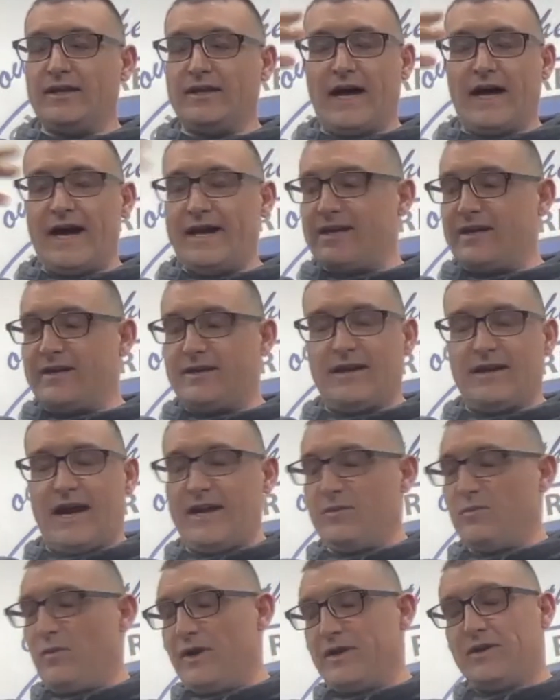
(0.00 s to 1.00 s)

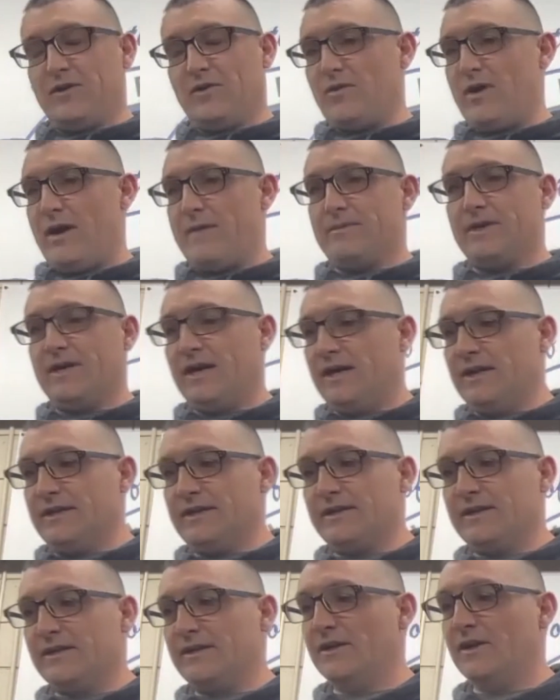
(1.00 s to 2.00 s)
I want to go grab a gun,
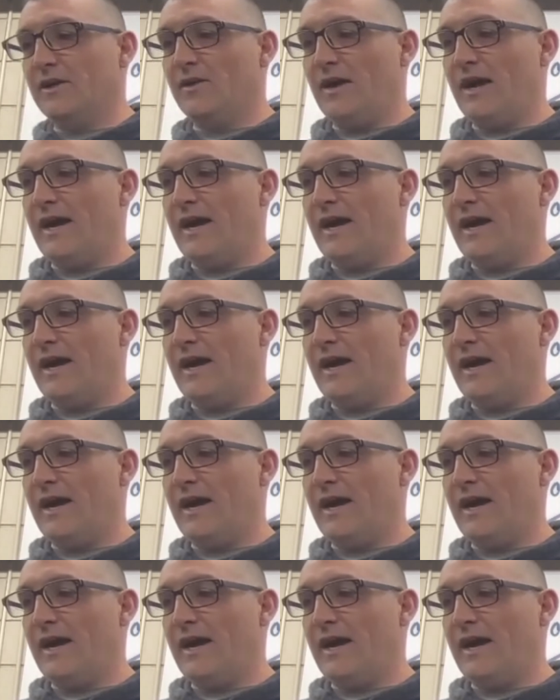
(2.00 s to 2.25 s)
you know.